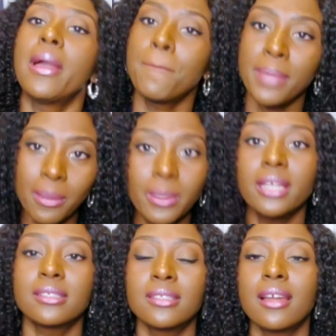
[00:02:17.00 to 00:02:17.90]
maybe
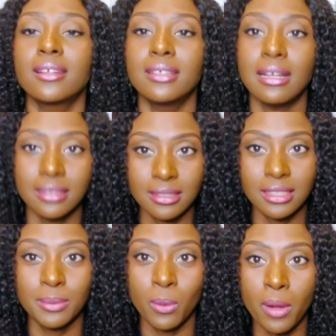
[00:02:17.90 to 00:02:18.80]
it's not a good idea
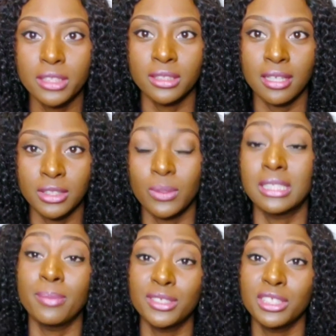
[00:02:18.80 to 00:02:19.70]
to be watching that show,
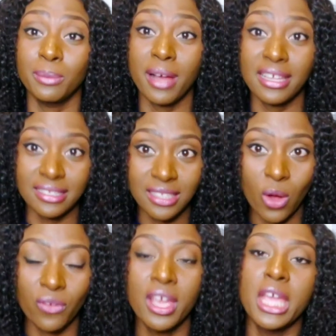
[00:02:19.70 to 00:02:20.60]
especially by
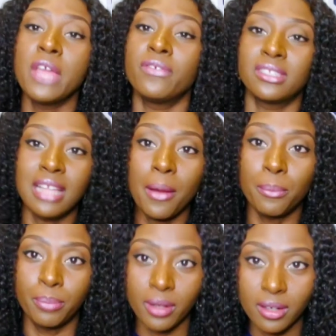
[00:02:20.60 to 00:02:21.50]
yourself. If it's
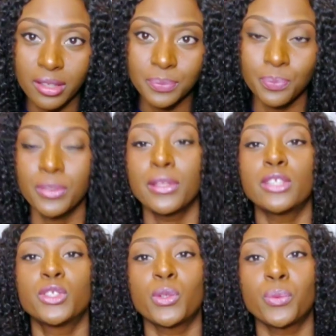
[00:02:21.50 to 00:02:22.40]
that book
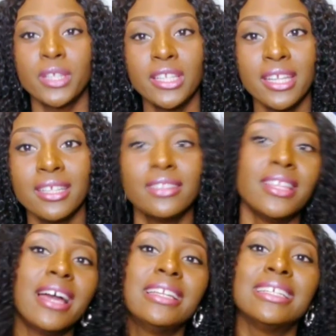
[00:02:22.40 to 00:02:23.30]
that you're reading
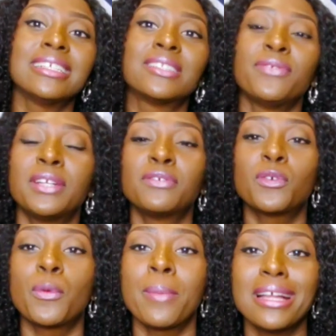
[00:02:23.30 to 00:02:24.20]
that is very
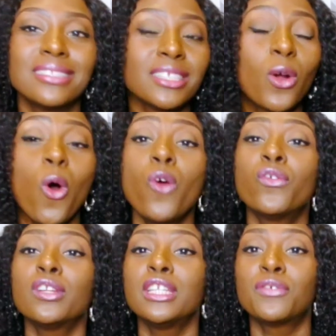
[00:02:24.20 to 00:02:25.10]
romantic,
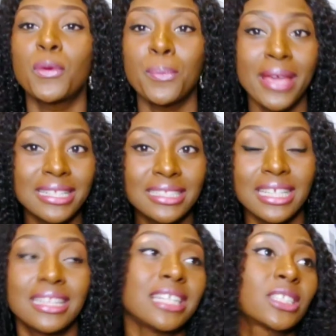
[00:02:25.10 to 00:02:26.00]
overly
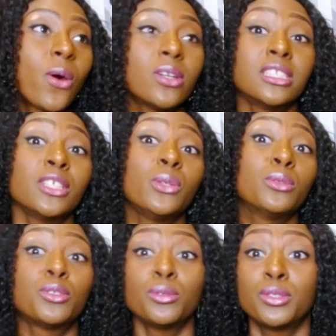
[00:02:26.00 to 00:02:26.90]
romantic, that's causing you
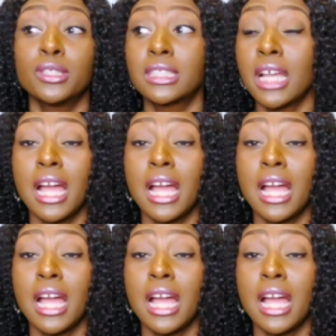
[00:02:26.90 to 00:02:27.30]
to just